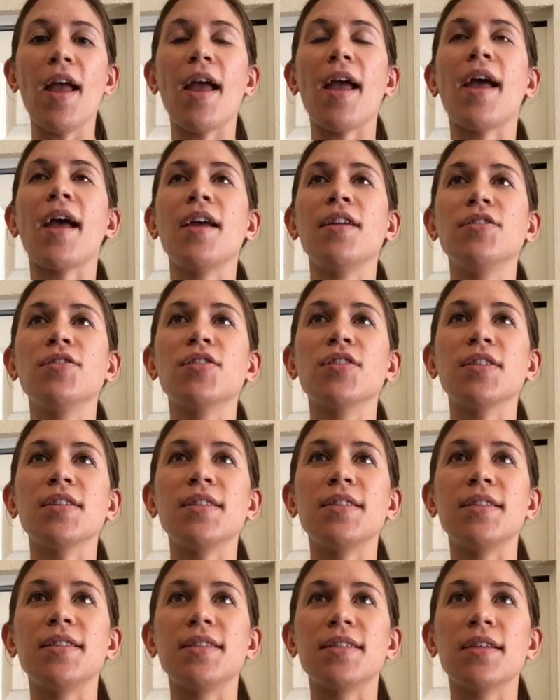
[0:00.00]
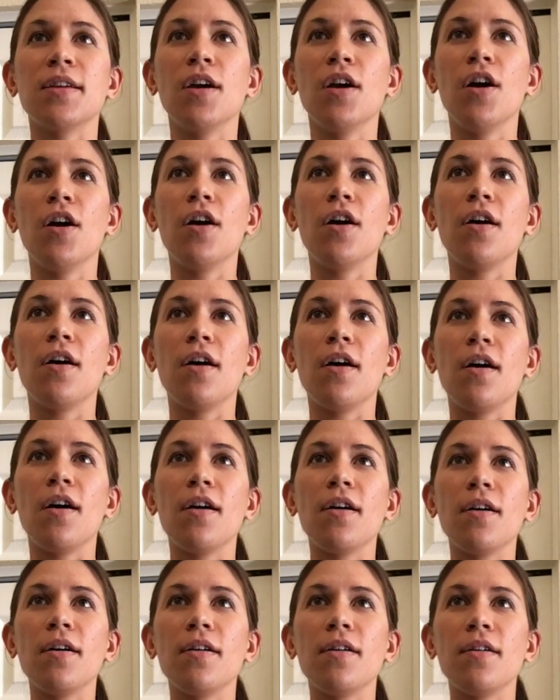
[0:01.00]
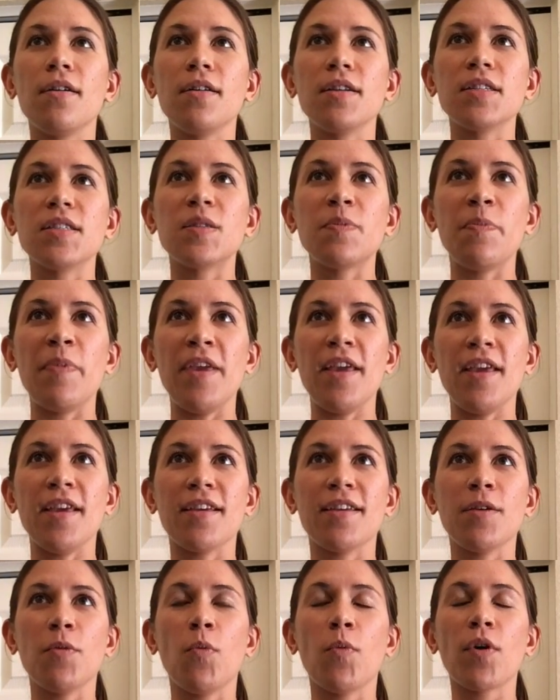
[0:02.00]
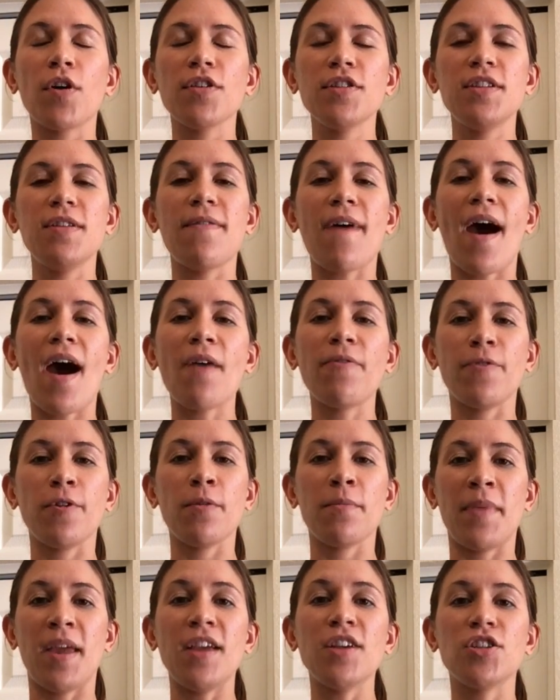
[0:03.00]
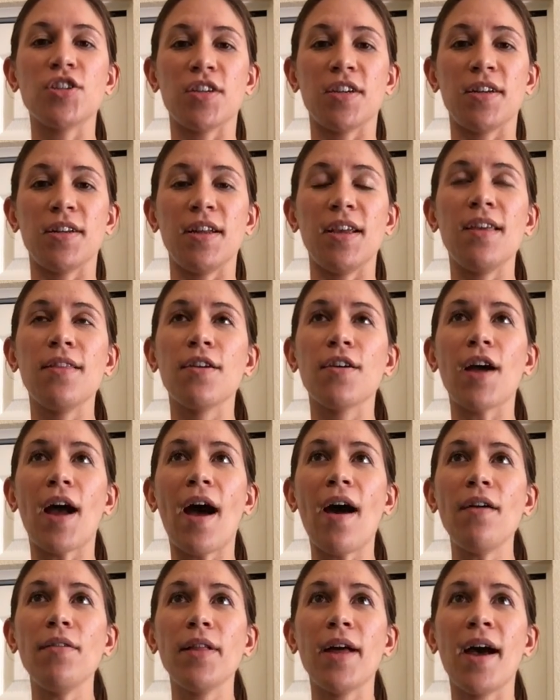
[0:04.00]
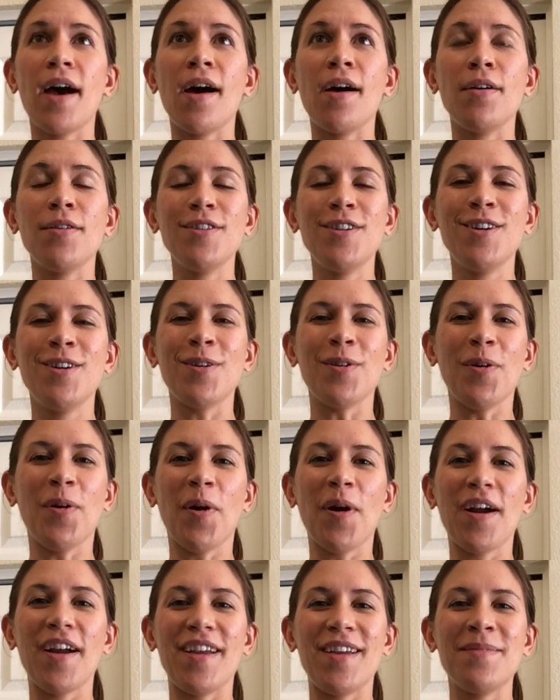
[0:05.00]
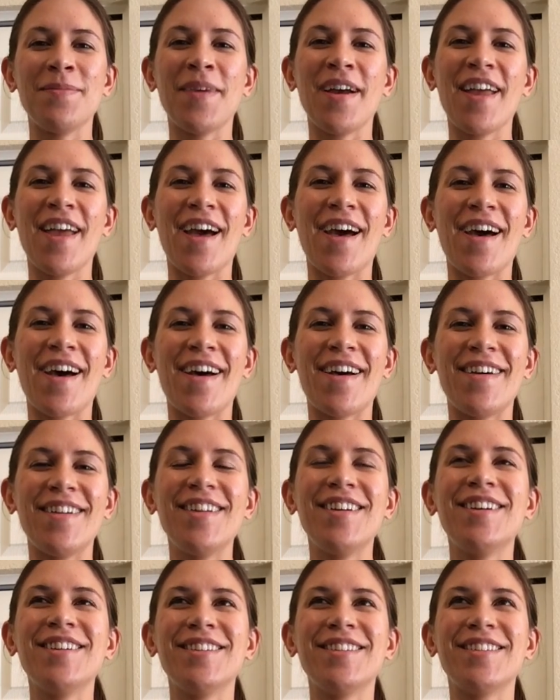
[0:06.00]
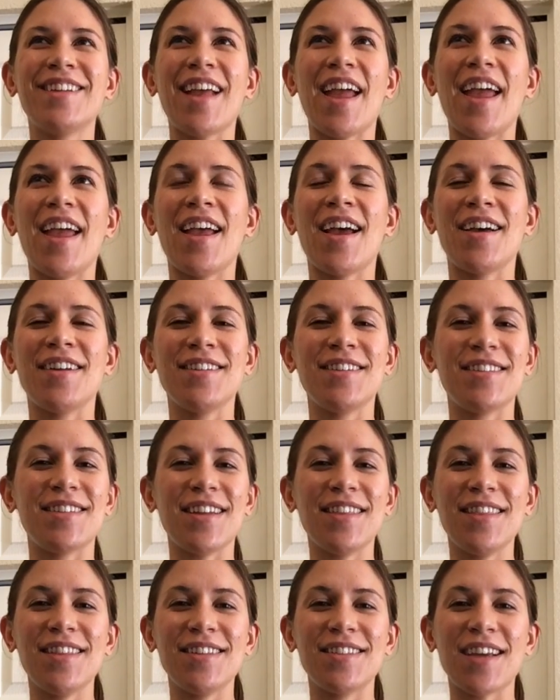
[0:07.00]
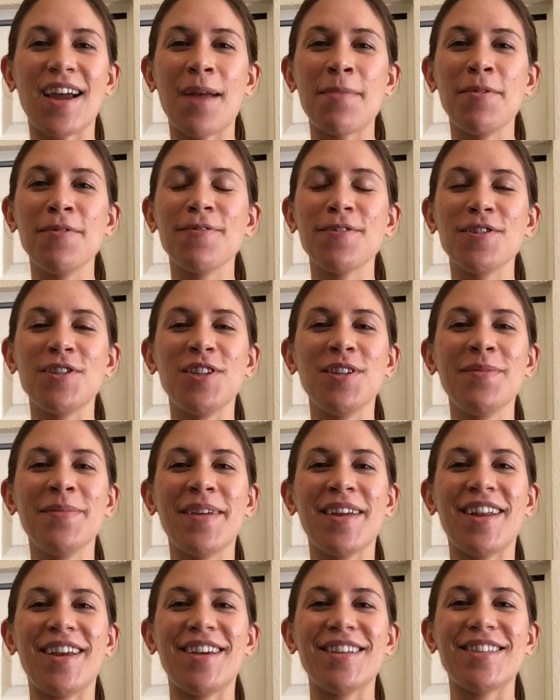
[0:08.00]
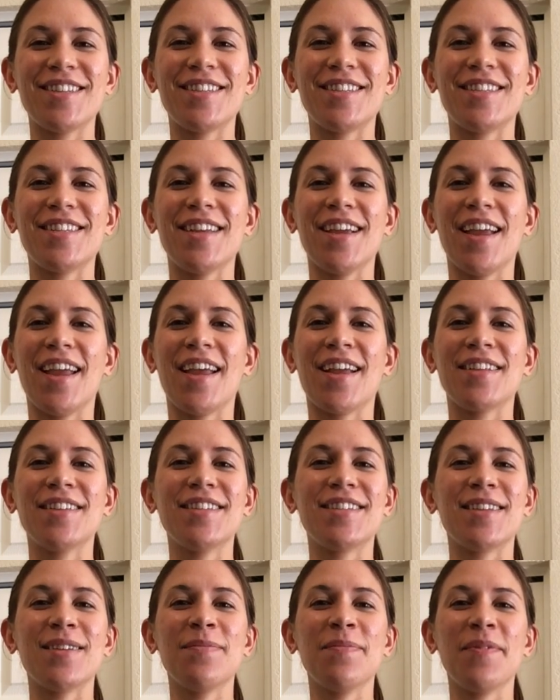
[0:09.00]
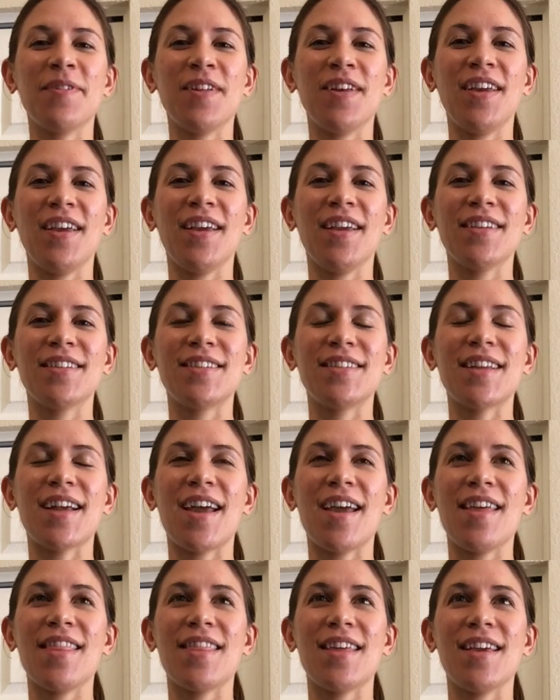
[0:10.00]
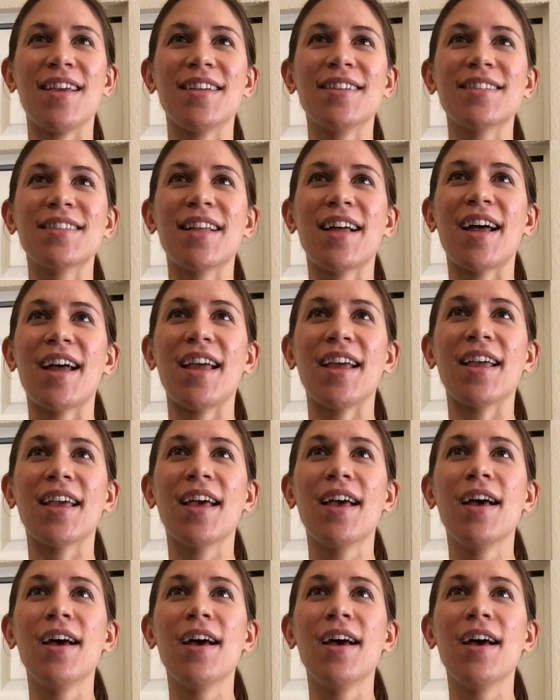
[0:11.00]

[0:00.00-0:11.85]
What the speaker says: and just speak words of affirmation, either out loud or in my head, and set the timer for 2 minutes and simply say things like,